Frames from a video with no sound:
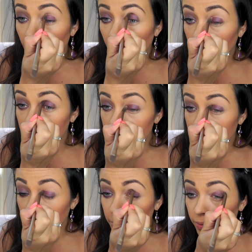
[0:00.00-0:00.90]
I'm
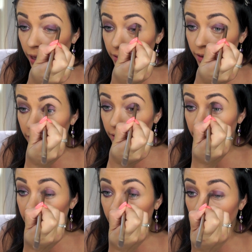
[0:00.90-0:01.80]
just going to blend
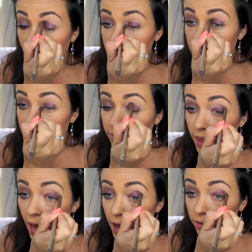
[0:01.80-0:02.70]
the edges of
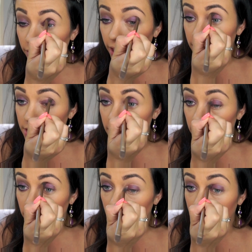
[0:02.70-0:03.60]
that right into
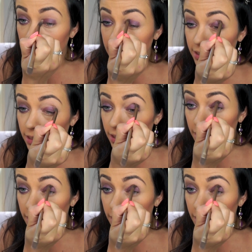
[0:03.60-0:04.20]
the crease.